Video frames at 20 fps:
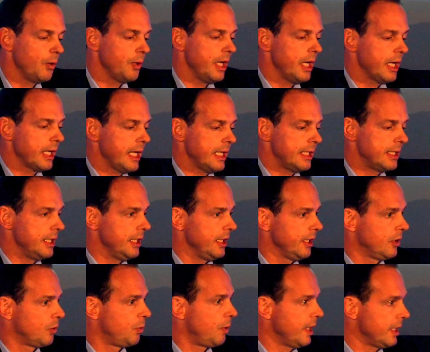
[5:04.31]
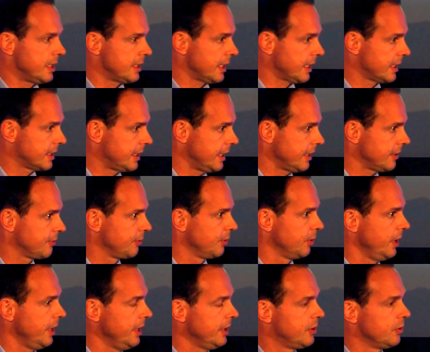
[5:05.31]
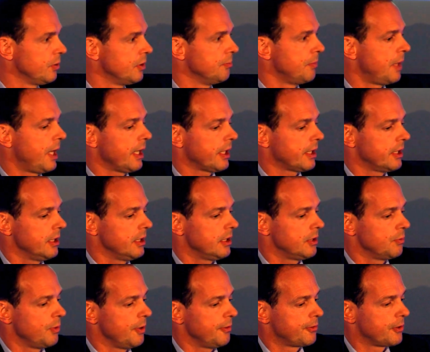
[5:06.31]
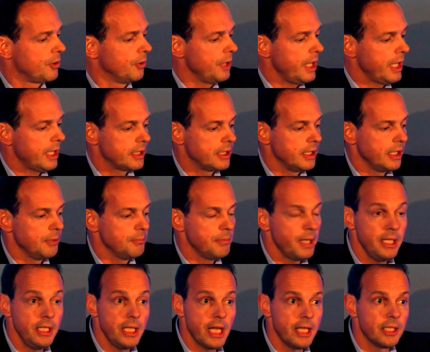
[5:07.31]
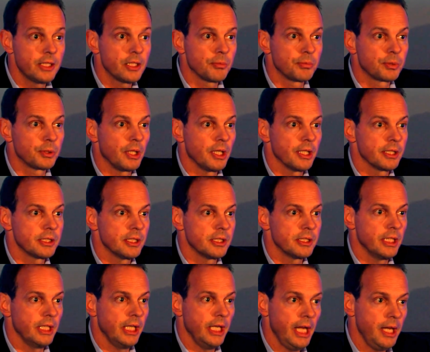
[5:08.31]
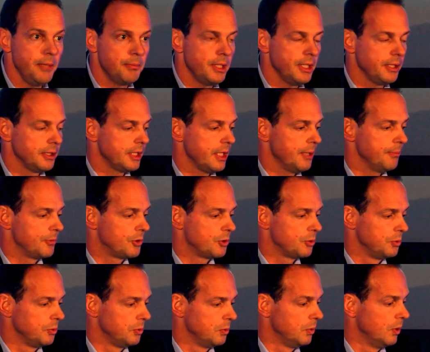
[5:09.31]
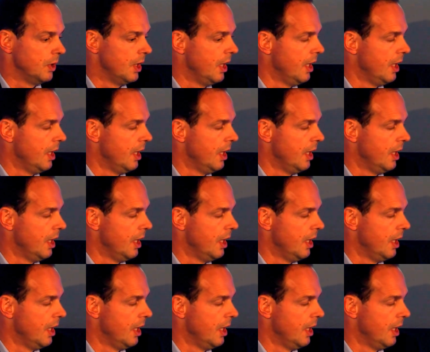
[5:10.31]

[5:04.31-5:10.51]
they are getting quite successful into the market with connecting many enterprises and enabling them to